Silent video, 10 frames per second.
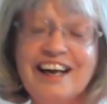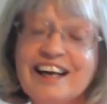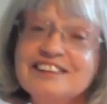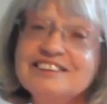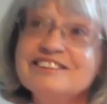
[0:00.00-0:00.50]

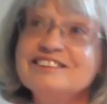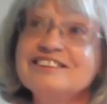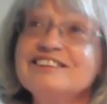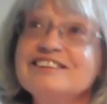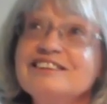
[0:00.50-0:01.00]
And
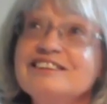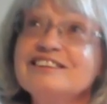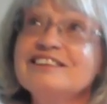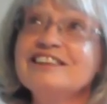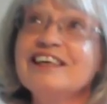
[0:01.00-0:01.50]

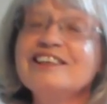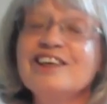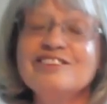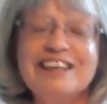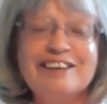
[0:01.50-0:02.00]
I
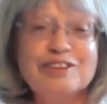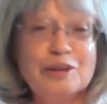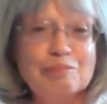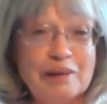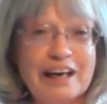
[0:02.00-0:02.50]
know now,
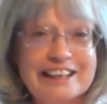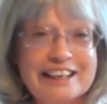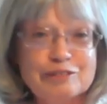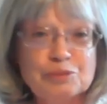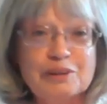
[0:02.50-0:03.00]
looking
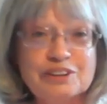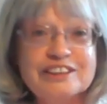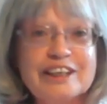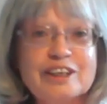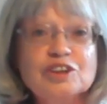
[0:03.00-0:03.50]
back, it was
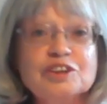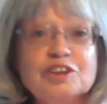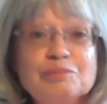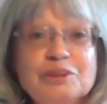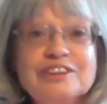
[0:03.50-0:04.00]
because I
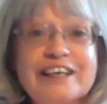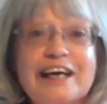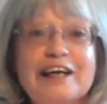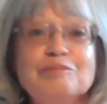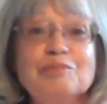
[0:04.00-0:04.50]
couldn't
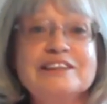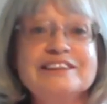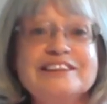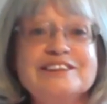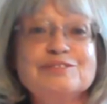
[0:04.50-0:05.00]
communicate my
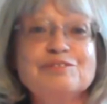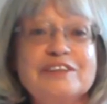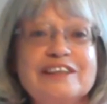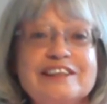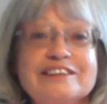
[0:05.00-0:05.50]
needs and
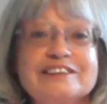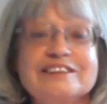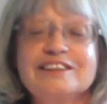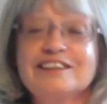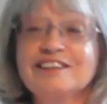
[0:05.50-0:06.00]
feelings.